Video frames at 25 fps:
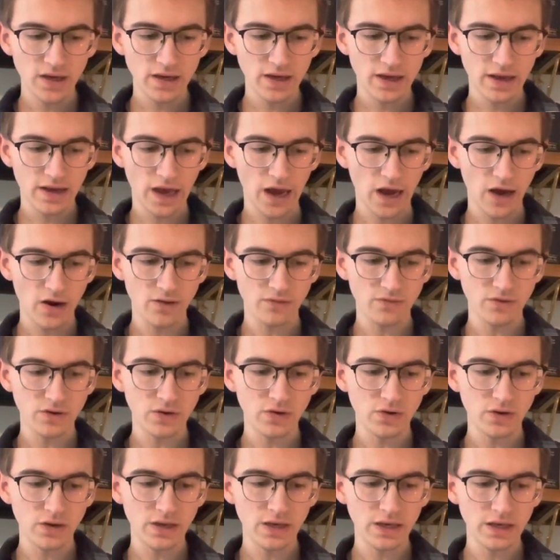and out of
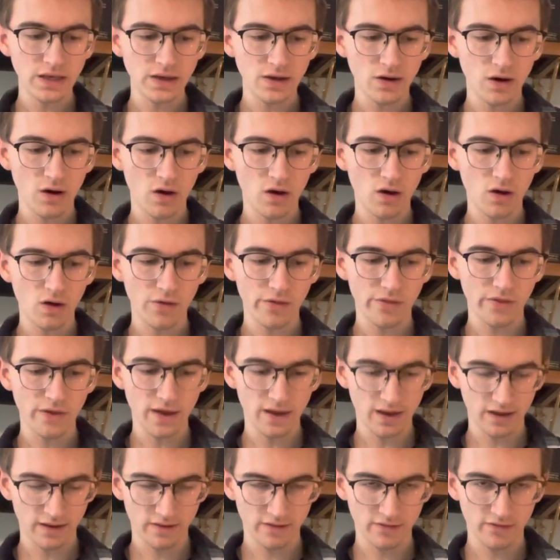unity all
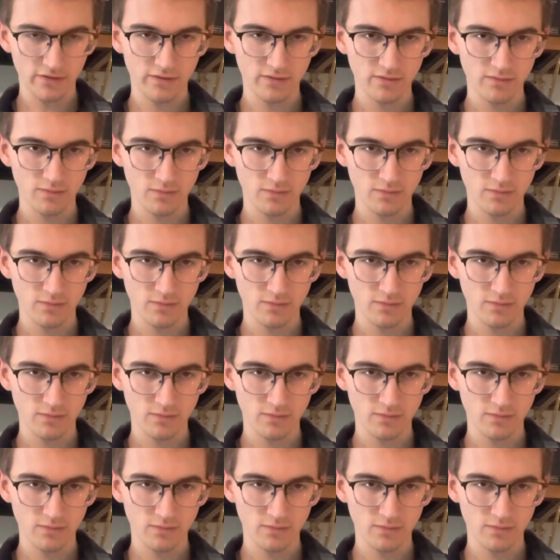things."